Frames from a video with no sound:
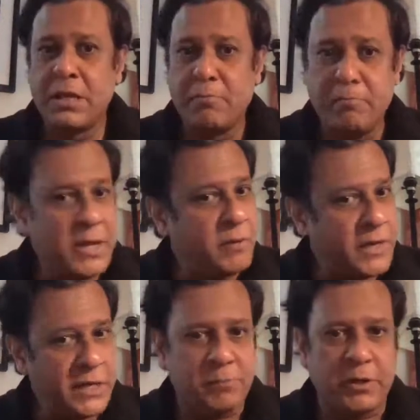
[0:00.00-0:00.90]
minimal
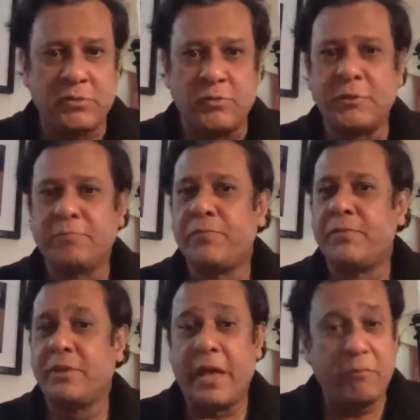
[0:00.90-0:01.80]
as possible.
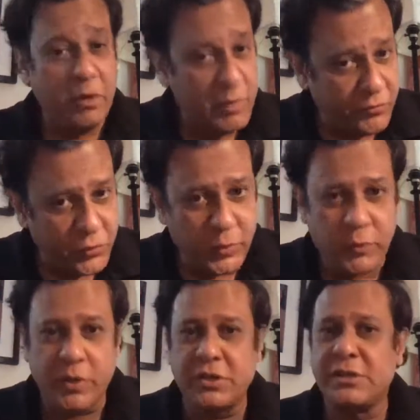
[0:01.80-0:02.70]
There will be a few
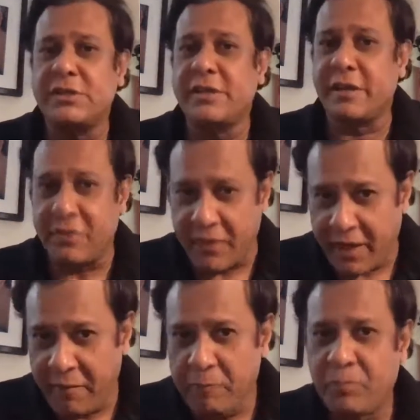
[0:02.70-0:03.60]
equations here and
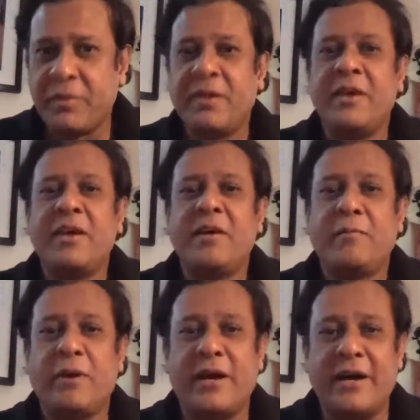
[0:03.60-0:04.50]
there,
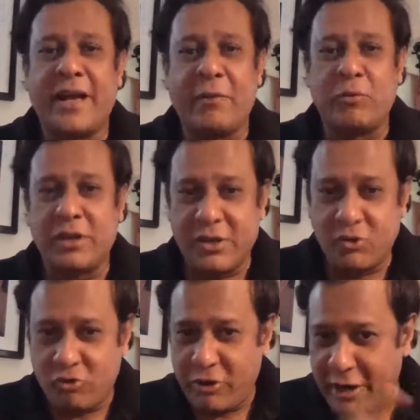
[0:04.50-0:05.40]
but I would
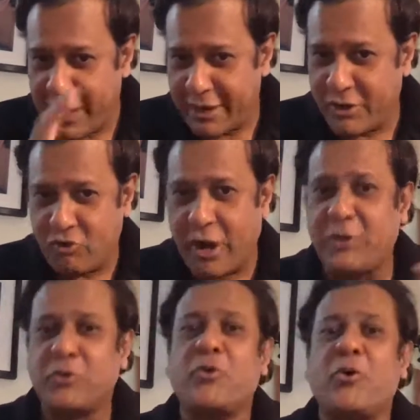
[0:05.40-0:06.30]
try
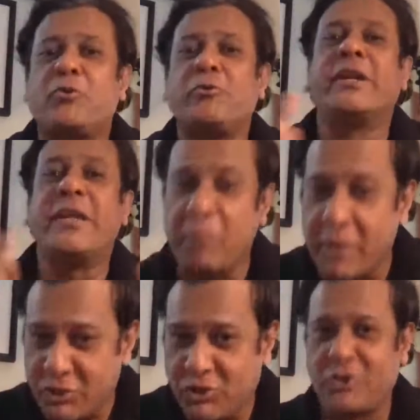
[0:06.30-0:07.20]
to go to an
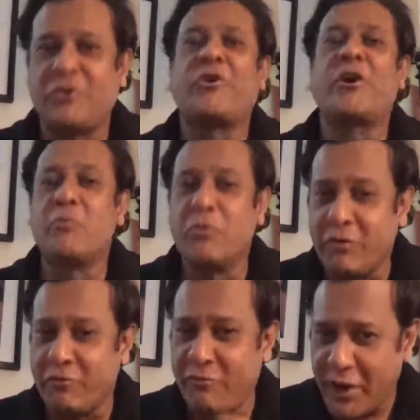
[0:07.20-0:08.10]
image or a movie
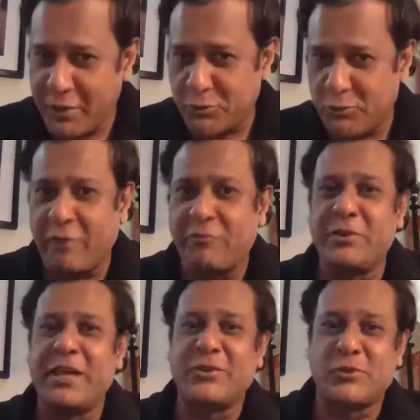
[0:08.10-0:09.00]
very soon after
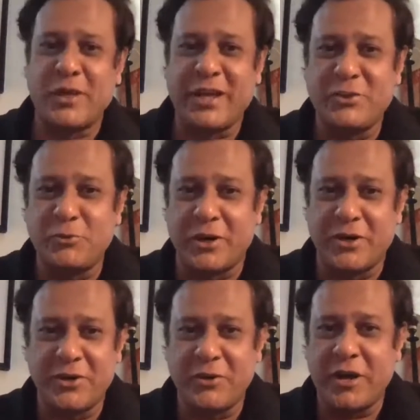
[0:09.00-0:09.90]
that so that
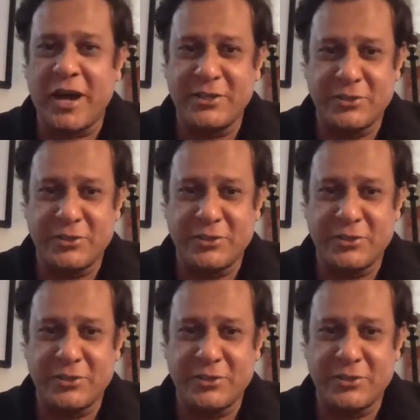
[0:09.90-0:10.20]
your eyes